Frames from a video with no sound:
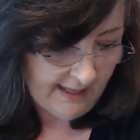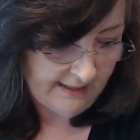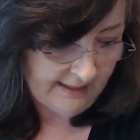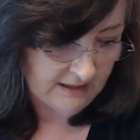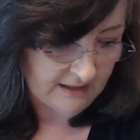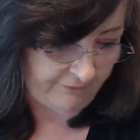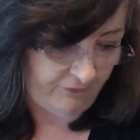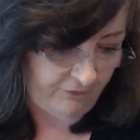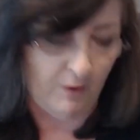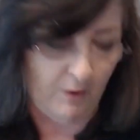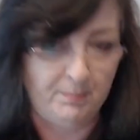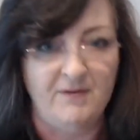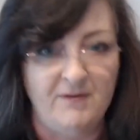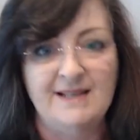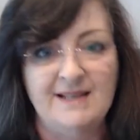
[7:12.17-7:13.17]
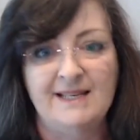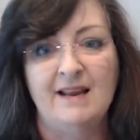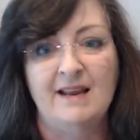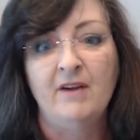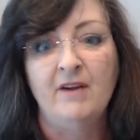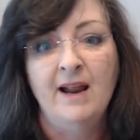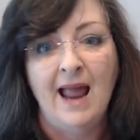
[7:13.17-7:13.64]
It is for
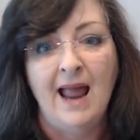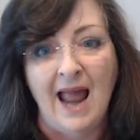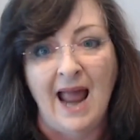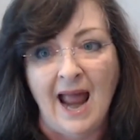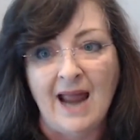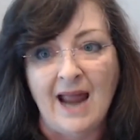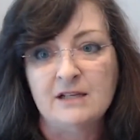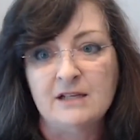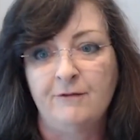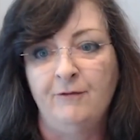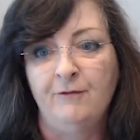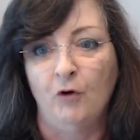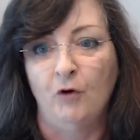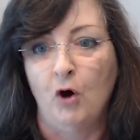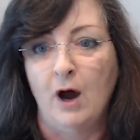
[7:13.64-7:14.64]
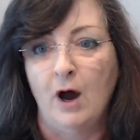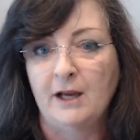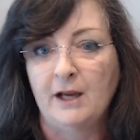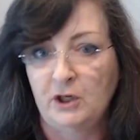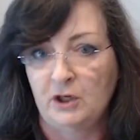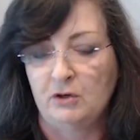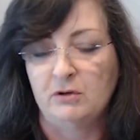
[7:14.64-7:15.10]
preventive and for
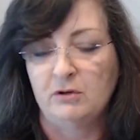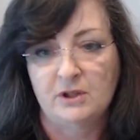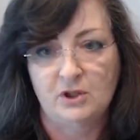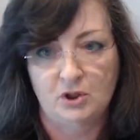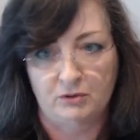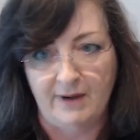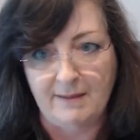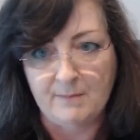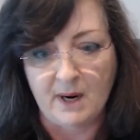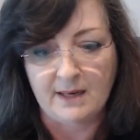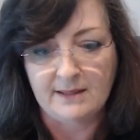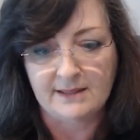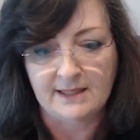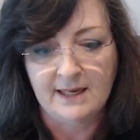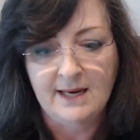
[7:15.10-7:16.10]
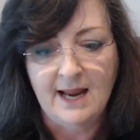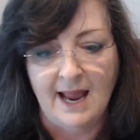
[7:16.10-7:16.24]
acute treatment,